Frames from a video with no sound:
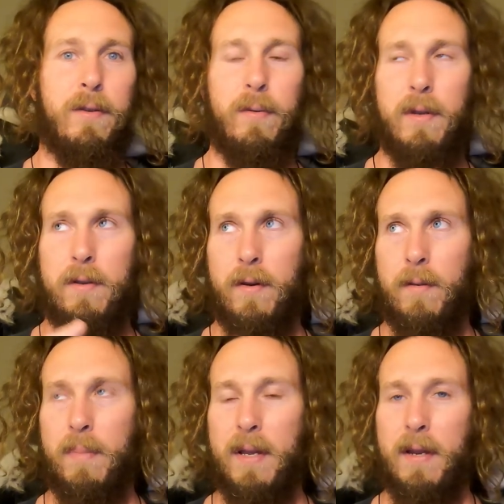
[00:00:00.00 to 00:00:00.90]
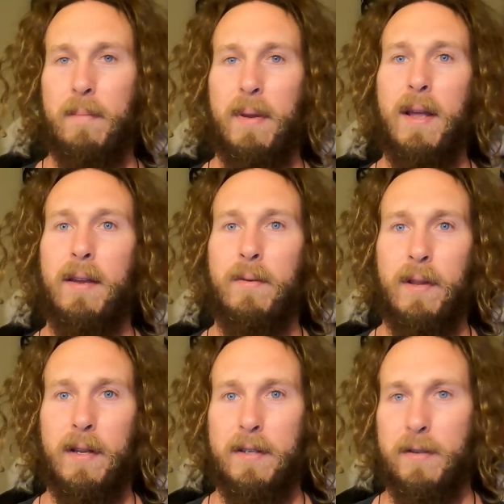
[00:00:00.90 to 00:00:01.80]
to the European pagan
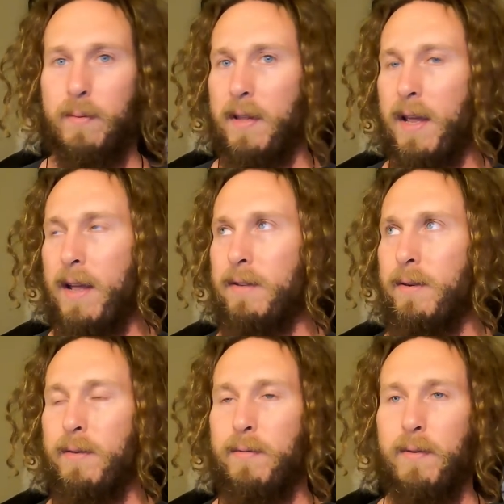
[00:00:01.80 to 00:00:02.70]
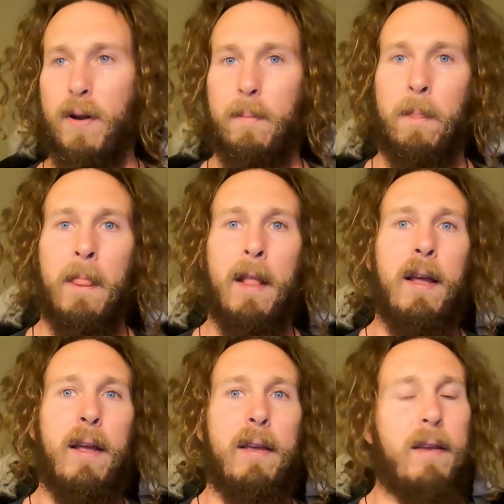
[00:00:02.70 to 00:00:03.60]
religions with answers from
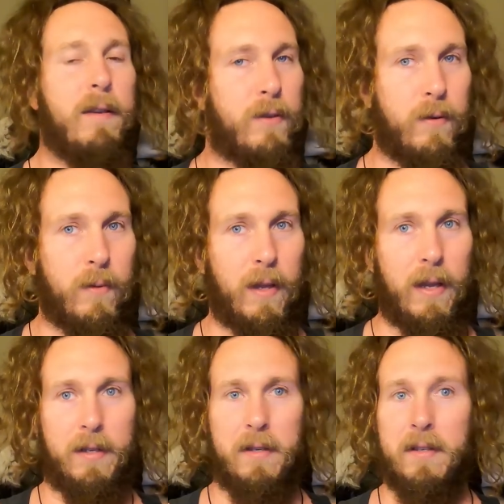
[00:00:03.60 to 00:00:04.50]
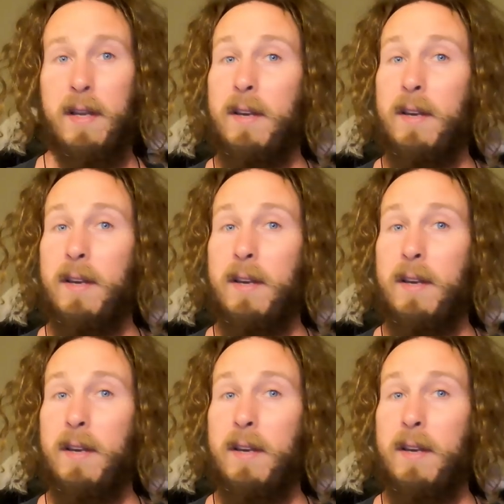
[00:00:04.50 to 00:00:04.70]
Eastern religions.